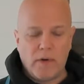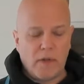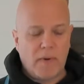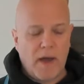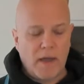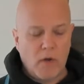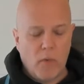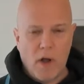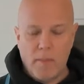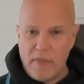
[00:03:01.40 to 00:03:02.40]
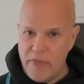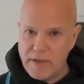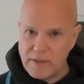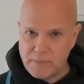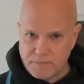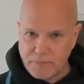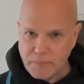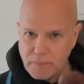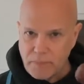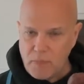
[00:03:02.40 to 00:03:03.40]
into the paella well, but this
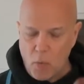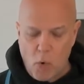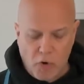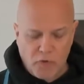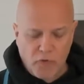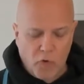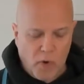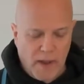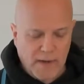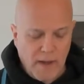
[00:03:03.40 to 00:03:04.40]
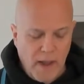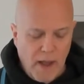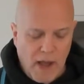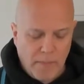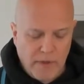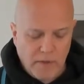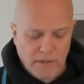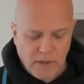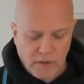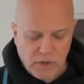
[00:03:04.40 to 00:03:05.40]
works great. I'll be
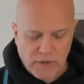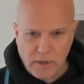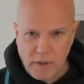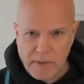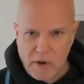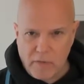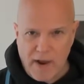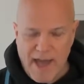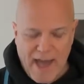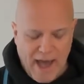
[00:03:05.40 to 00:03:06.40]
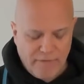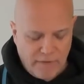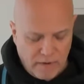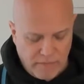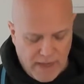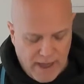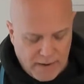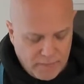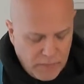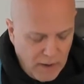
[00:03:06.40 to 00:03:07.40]
using just a little bit over half of
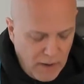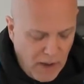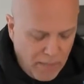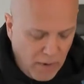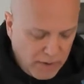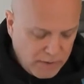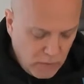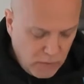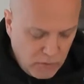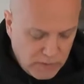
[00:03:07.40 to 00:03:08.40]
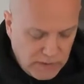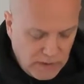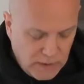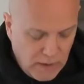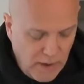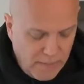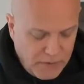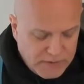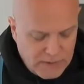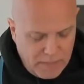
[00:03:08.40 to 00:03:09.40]
that. I'm also using,
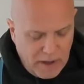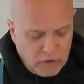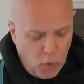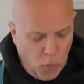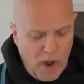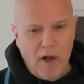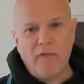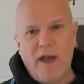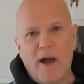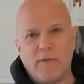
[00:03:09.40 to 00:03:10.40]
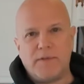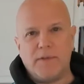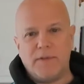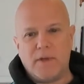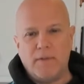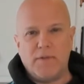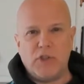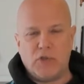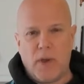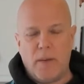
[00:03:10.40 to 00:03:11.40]
this is about 12 ounces of
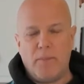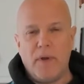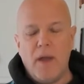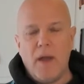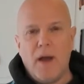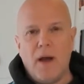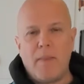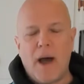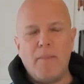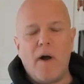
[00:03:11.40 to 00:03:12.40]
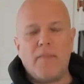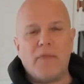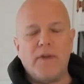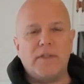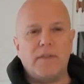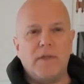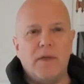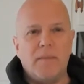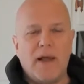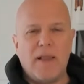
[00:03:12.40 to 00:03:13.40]
shrimp. I bought this
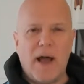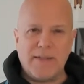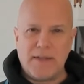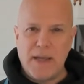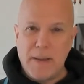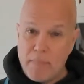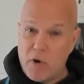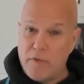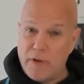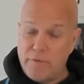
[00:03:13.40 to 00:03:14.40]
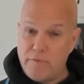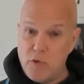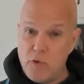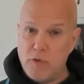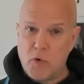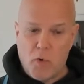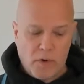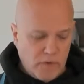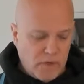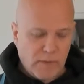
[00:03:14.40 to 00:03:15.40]
in my last Imperfect Foods
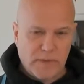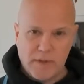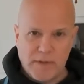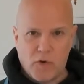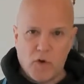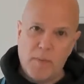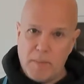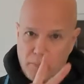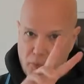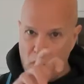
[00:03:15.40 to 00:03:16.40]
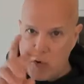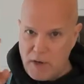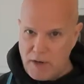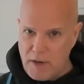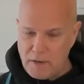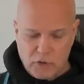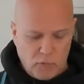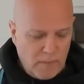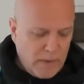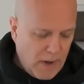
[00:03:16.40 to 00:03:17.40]
order, so it's considered to be broken
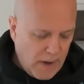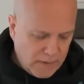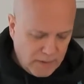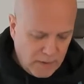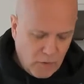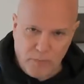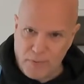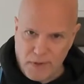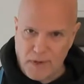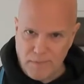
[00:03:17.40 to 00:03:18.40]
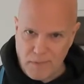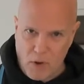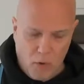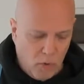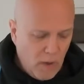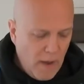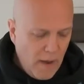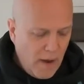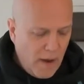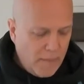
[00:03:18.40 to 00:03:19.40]
shrimp, but honestly they're pretty whole.
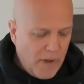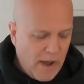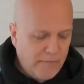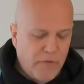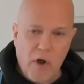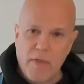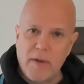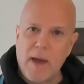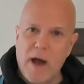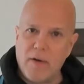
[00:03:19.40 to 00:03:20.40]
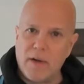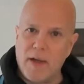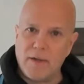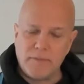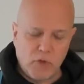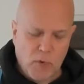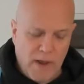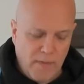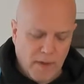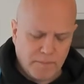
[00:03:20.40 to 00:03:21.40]
I thawed them out and
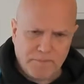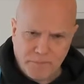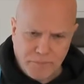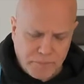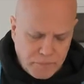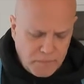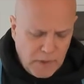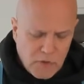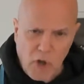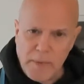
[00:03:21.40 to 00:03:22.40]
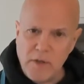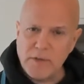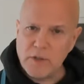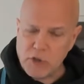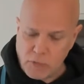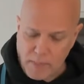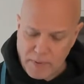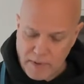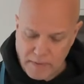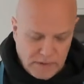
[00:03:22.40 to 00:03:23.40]
drained them, so I'll be using shrimp
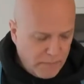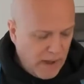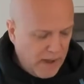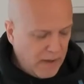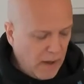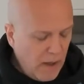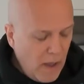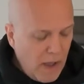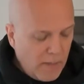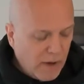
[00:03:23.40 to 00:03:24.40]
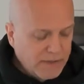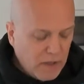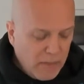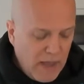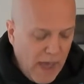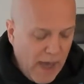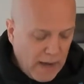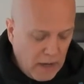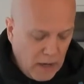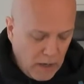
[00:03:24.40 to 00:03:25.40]
in this paella. I'm also going to be
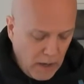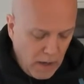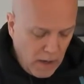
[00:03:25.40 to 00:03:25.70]
adding